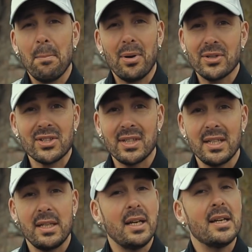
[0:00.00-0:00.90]

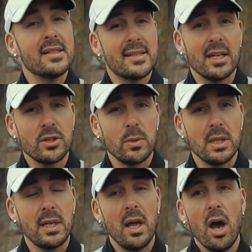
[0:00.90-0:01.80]
personally,
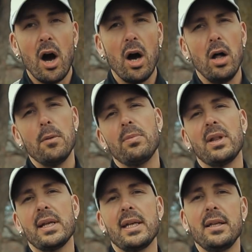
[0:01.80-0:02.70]
sexually, all
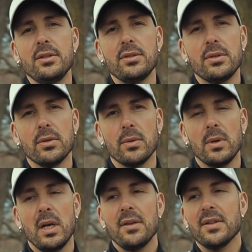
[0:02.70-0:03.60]
play
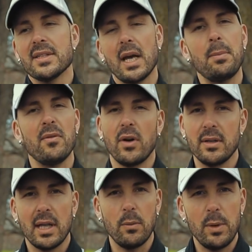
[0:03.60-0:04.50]
into the type of
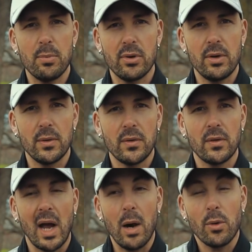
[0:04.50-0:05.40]
art that we
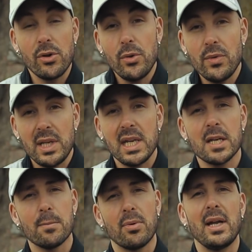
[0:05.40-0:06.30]
produce, our unique
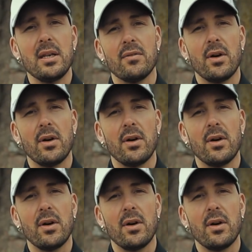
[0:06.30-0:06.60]
brand of